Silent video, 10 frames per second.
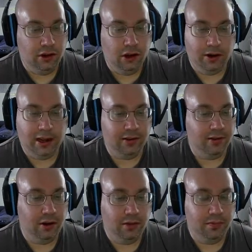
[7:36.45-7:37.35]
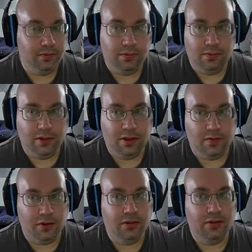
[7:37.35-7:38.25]
Okay, so the
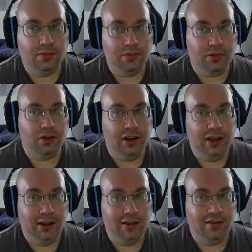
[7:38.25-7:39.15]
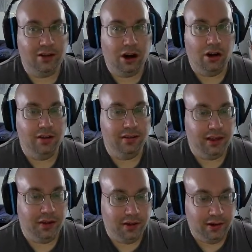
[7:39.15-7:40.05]
first pre-star is a
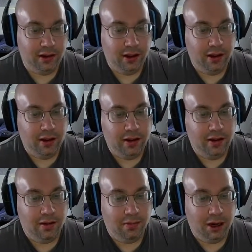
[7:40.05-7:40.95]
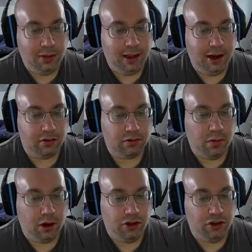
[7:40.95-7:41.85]
given. Money may not grow
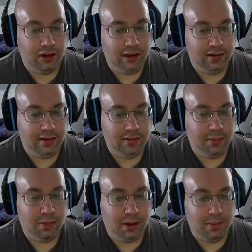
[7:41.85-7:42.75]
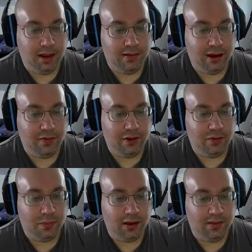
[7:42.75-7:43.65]
on trees, despite my best efforts,
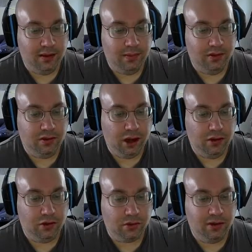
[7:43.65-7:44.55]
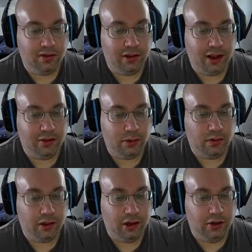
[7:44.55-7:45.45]
but it seems not to crystallize over
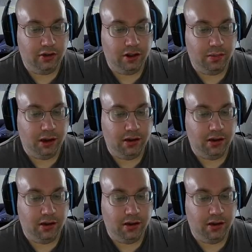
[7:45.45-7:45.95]
the years in the mud.